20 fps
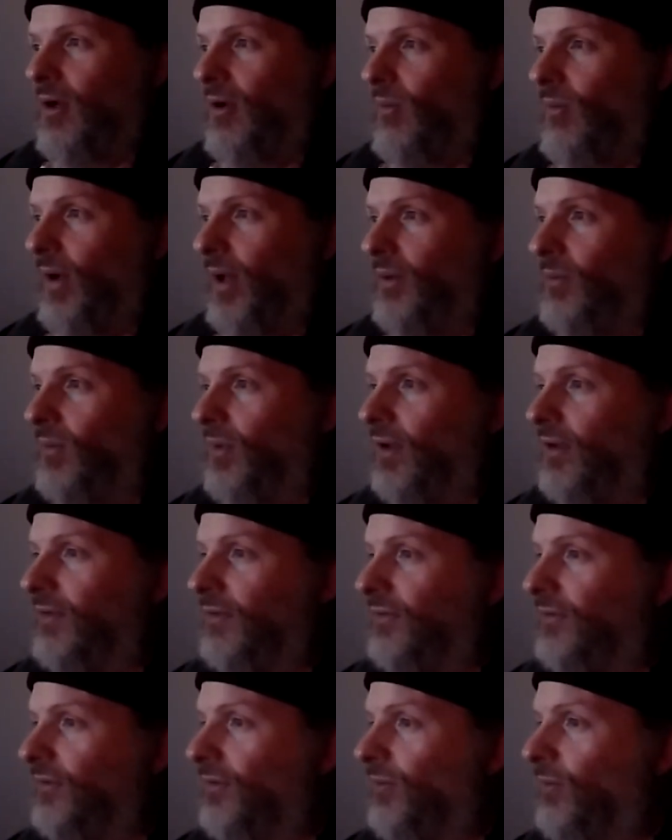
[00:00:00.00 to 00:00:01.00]
went with
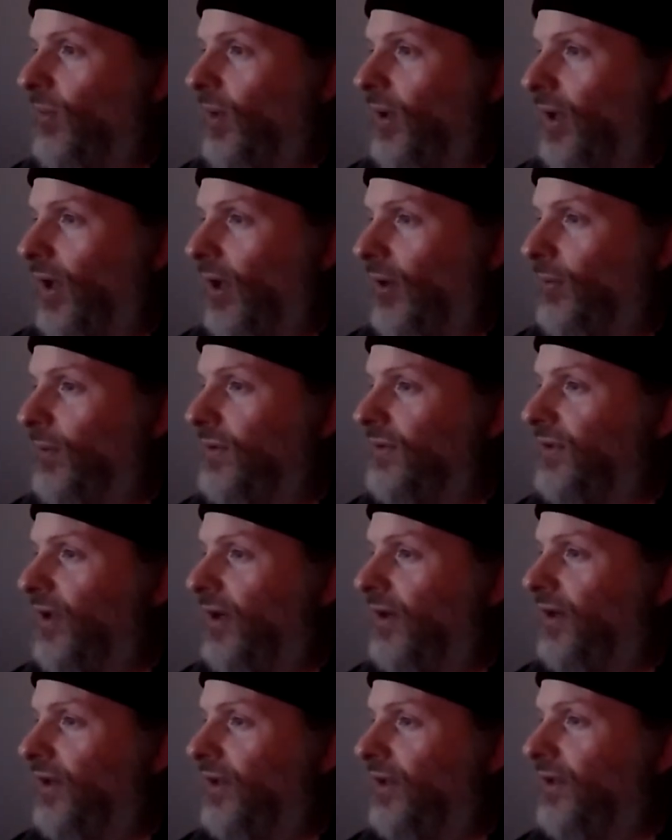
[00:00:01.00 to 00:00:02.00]
went on with
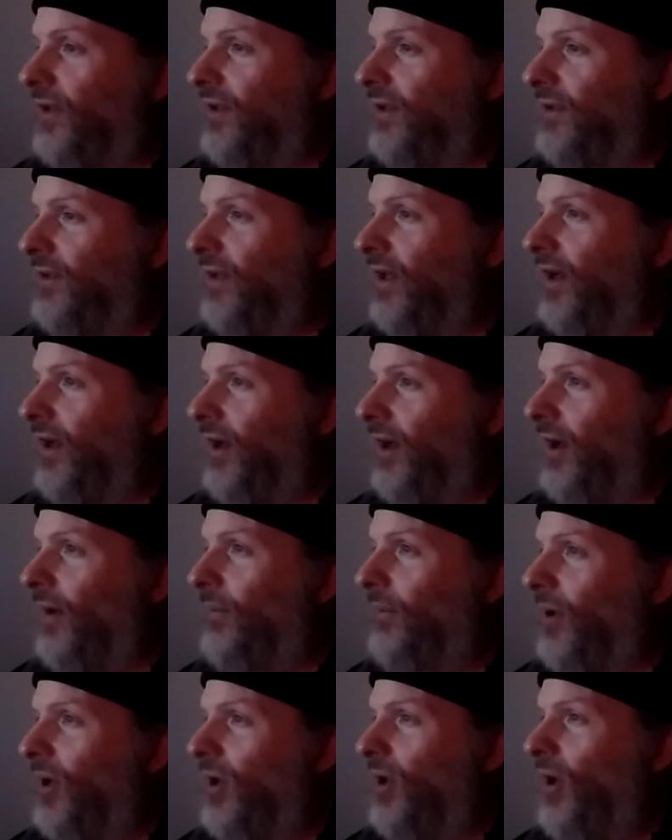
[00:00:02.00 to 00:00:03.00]
Duncan and
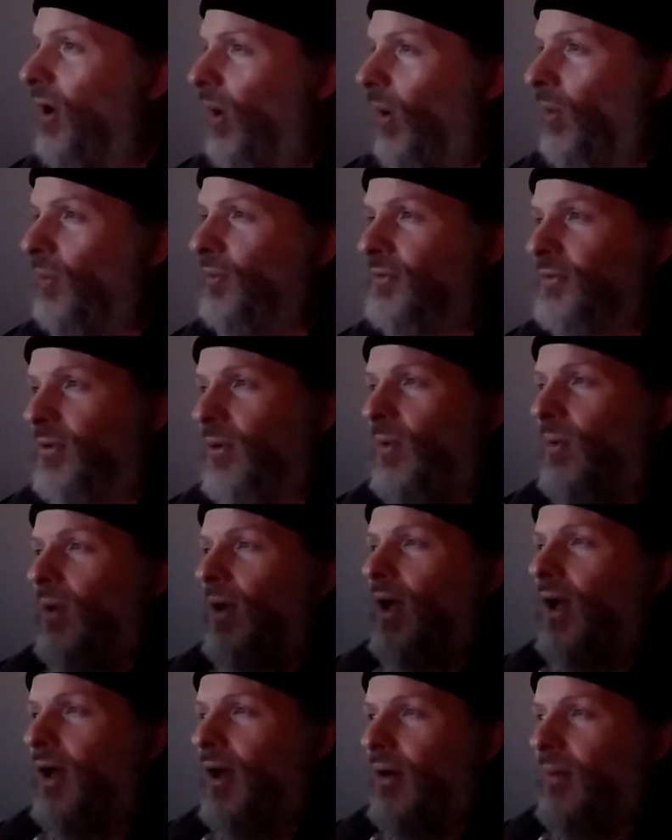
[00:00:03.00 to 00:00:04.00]
um, also
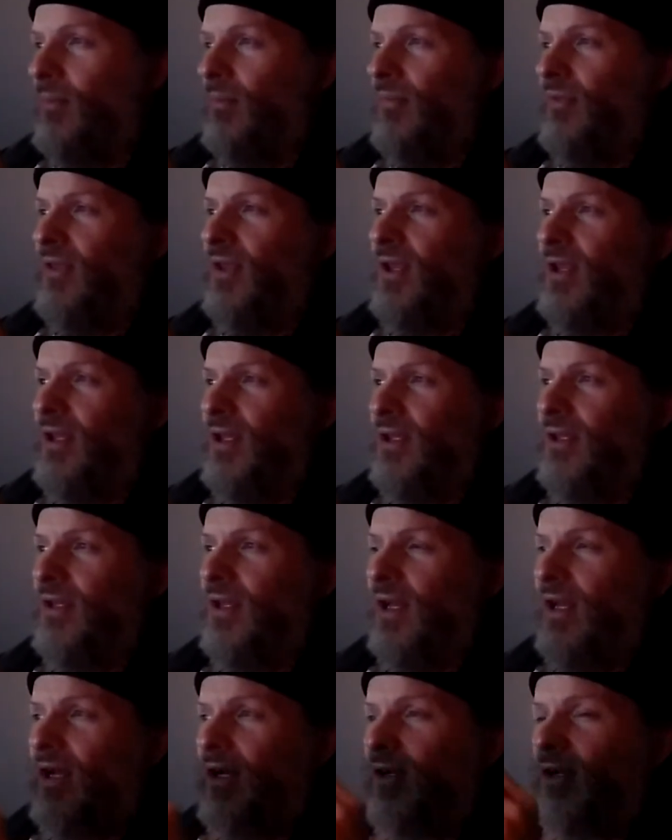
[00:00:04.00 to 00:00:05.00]
um, the
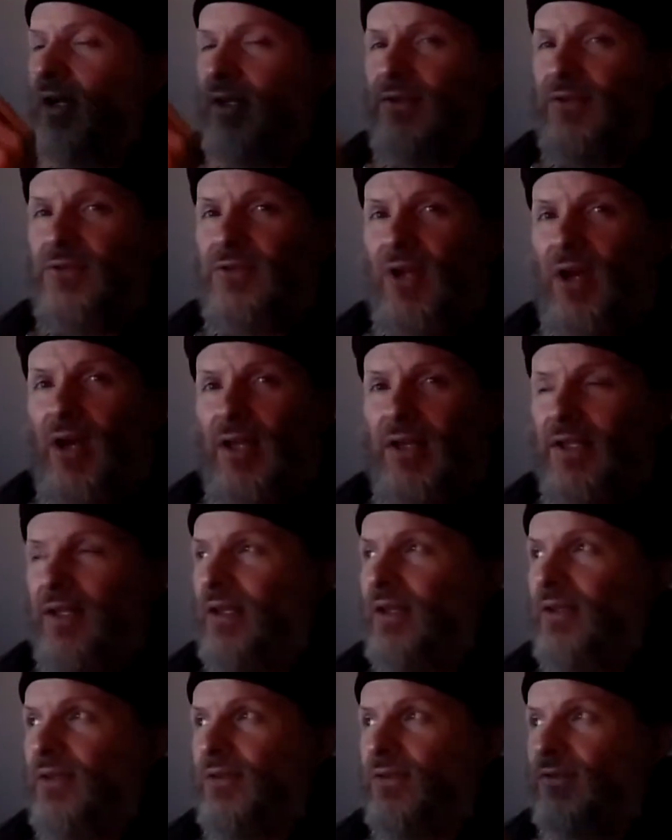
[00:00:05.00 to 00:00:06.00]

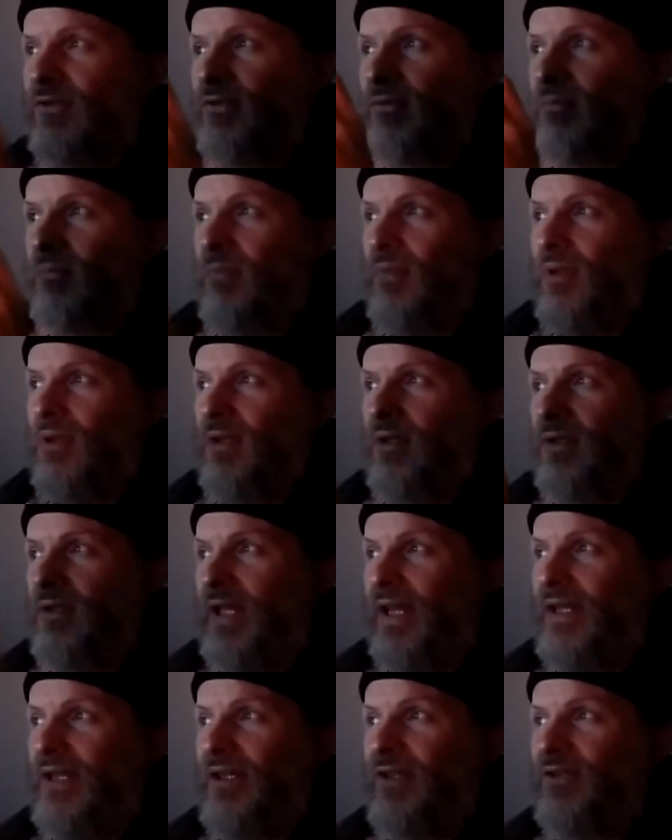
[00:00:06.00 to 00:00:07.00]
Gonzalez,
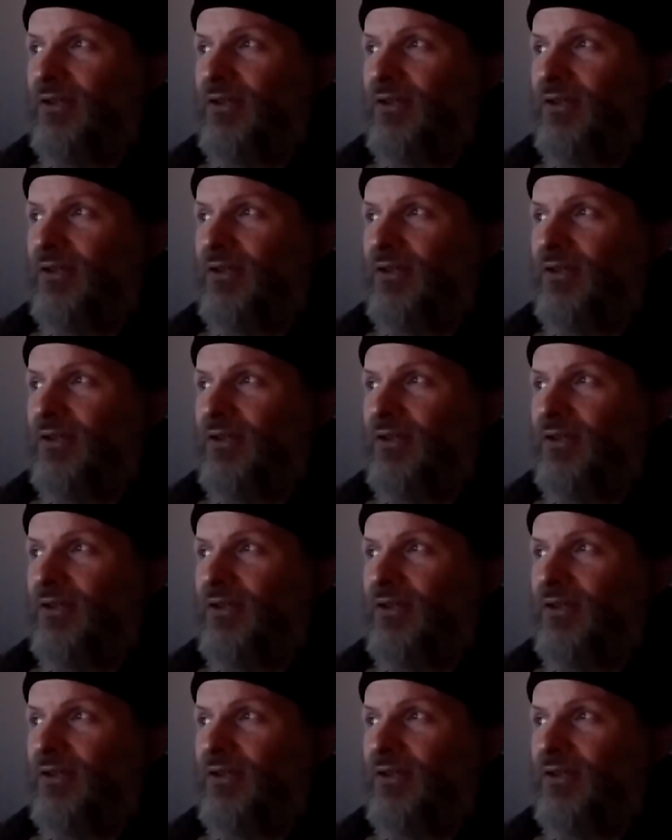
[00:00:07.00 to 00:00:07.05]
Lenny